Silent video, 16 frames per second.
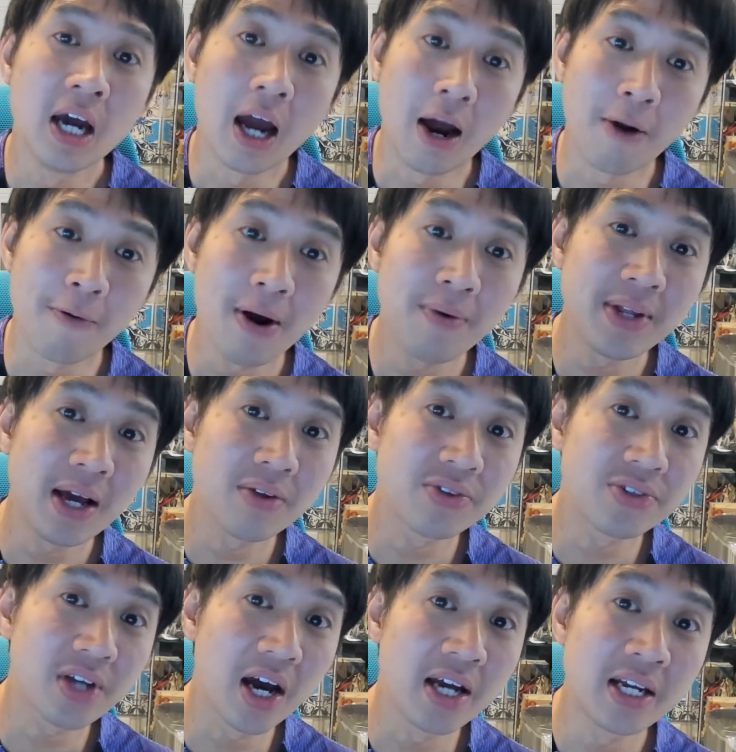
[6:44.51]
Around the
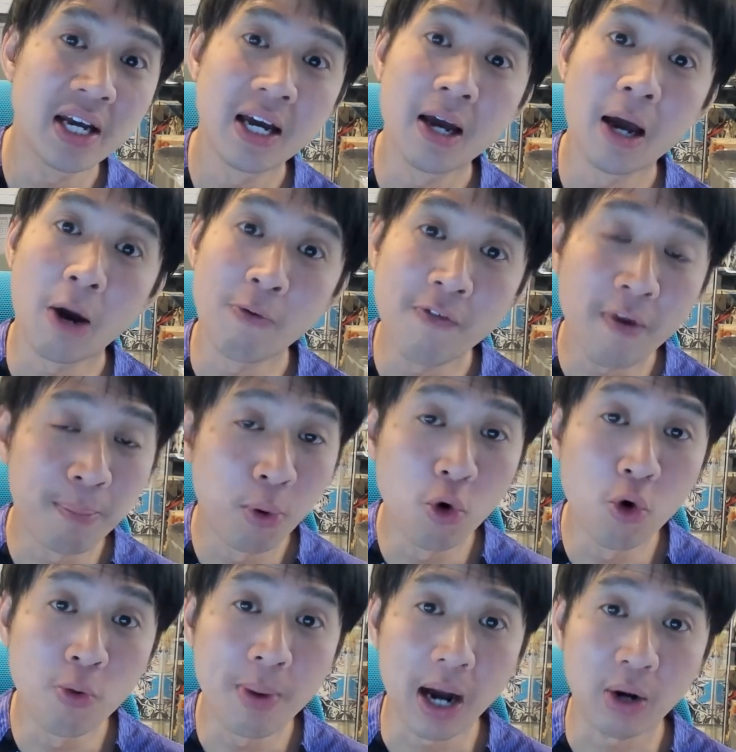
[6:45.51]
outside, with a
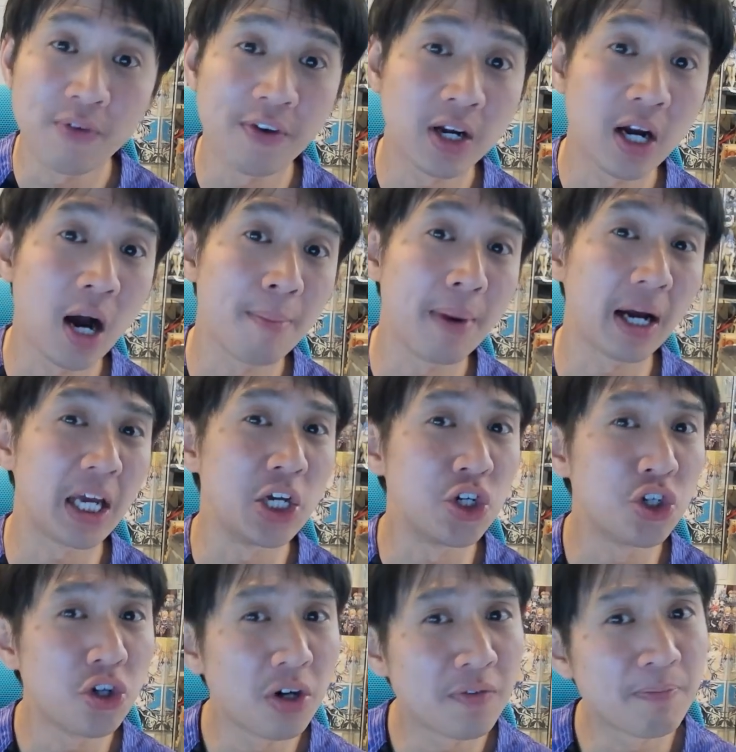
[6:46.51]
pullback, with a cutback, he
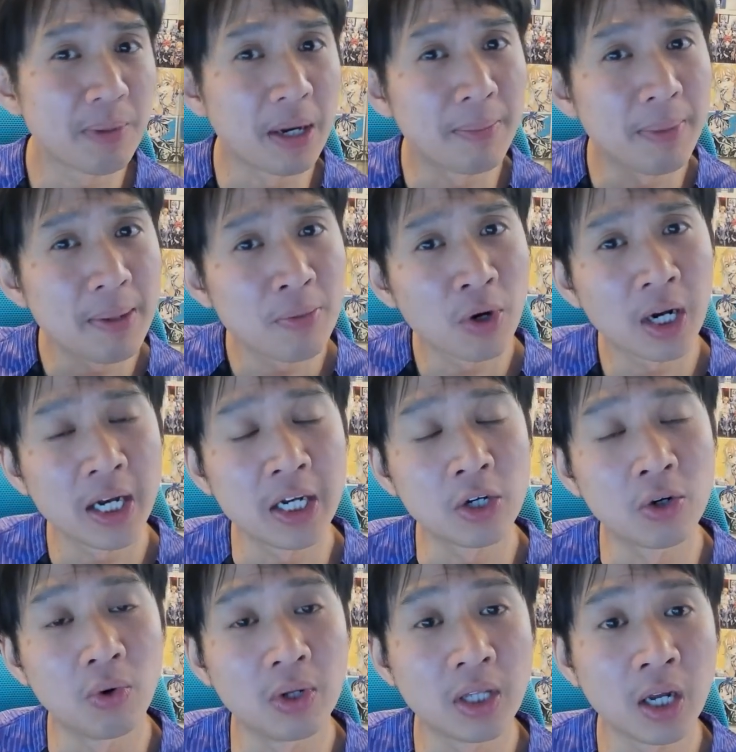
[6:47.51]
should have been a bit more
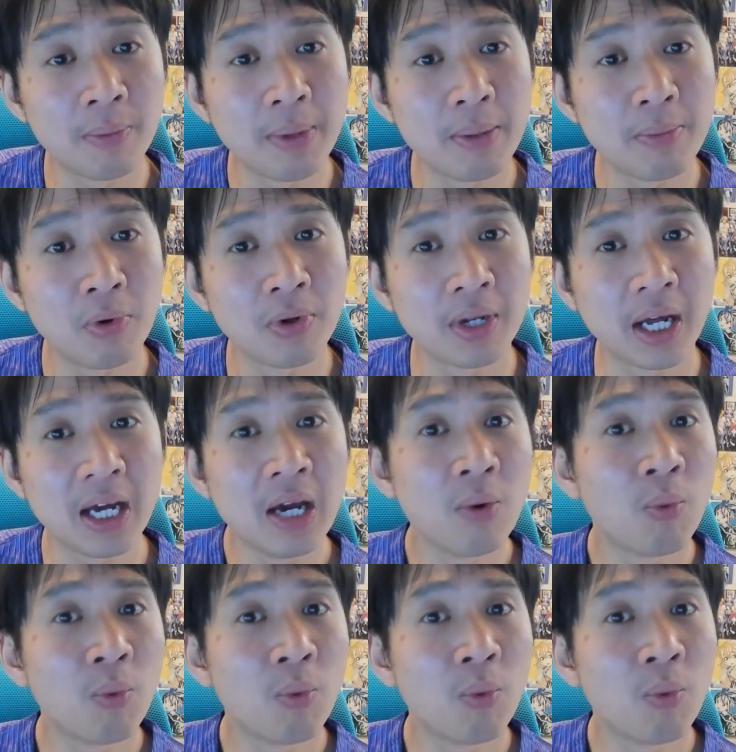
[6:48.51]
clinical and done a bit more than that.